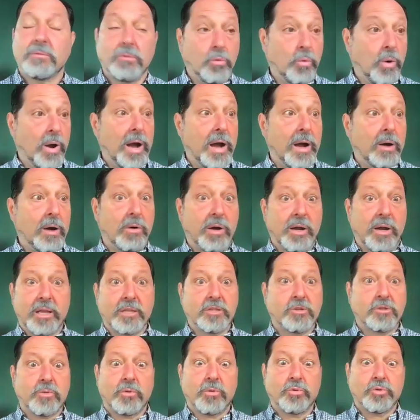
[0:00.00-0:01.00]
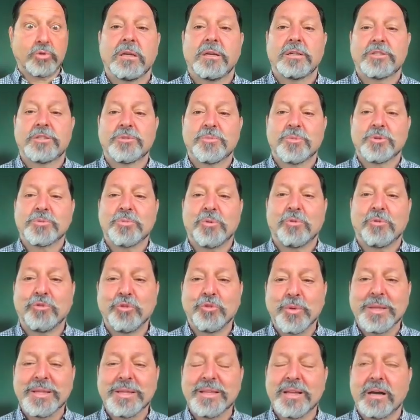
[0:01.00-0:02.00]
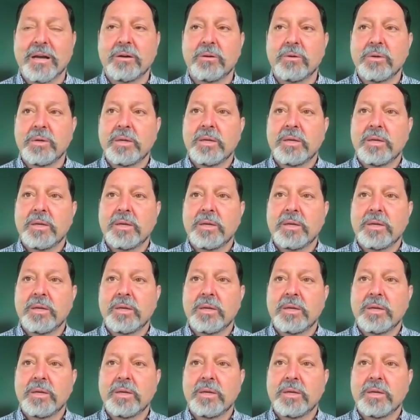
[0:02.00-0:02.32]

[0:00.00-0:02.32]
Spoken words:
wow, I can swallow so much more fluid now.